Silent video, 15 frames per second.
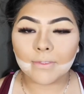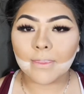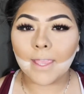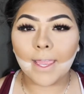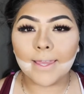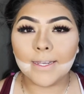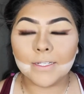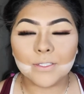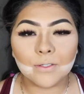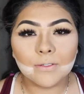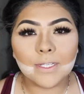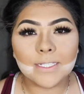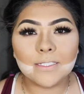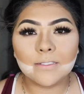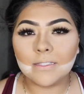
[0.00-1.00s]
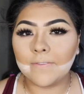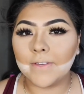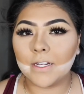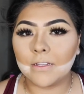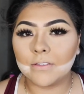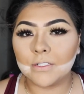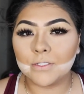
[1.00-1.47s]
And I don't like to leave
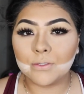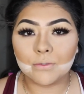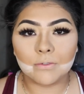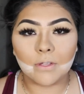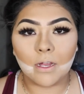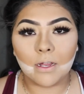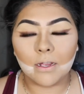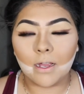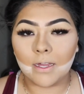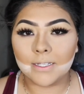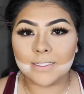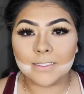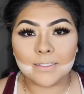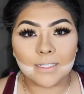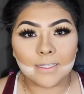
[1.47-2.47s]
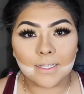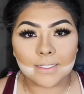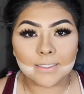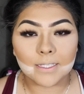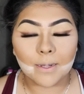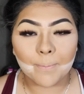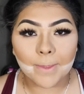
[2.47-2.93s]
it on there too long, honestly,
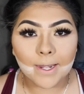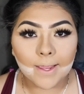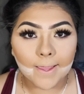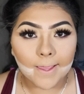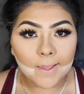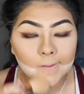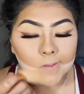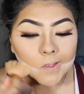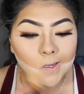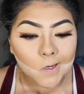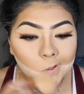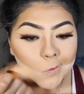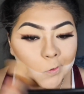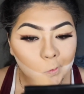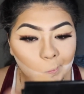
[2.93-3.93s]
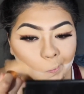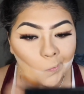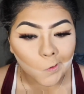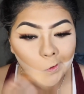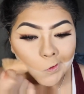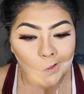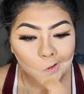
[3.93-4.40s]
less than a minute, and then I just
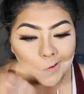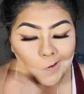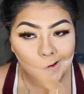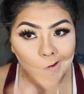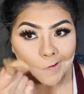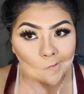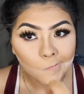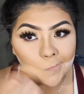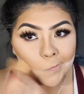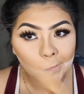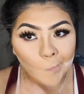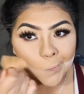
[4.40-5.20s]
brush it off.